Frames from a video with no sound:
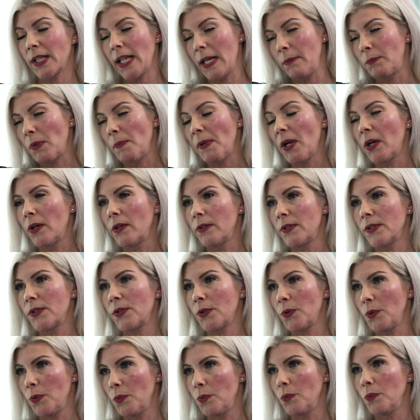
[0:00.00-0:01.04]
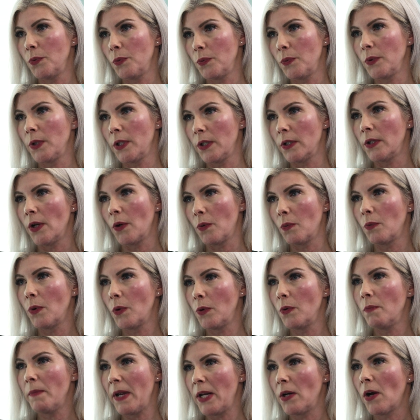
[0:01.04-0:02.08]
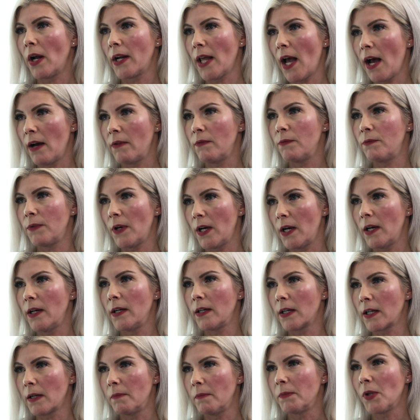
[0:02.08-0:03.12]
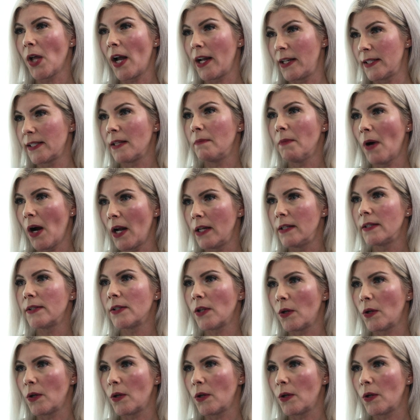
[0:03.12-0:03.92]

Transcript: claim preparers who may not have compliance in mind.